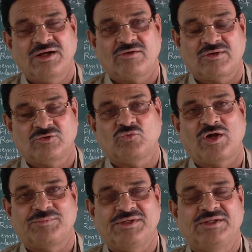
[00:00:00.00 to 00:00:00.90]
according to
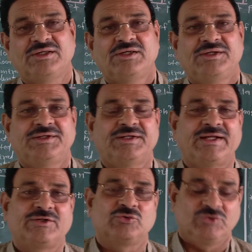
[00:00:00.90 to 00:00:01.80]
warming in
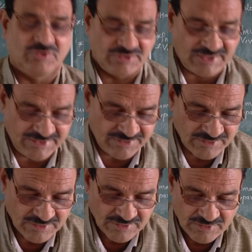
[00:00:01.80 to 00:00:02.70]

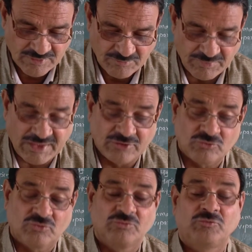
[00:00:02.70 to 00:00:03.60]
1909
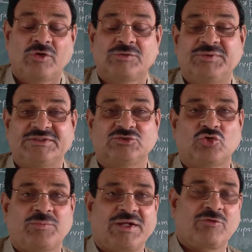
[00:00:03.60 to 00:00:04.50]
by on the basis
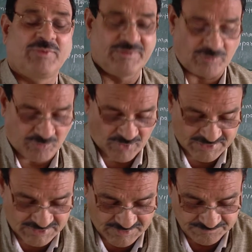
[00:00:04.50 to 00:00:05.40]
of requirement of
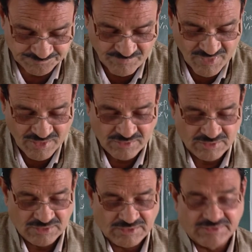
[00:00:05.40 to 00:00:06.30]
water.
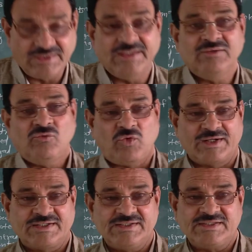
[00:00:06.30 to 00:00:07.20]
Then
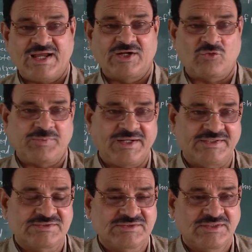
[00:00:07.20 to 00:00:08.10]
what is
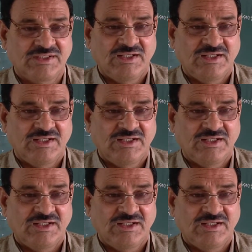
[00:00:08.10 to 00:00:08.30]
hydrophytes?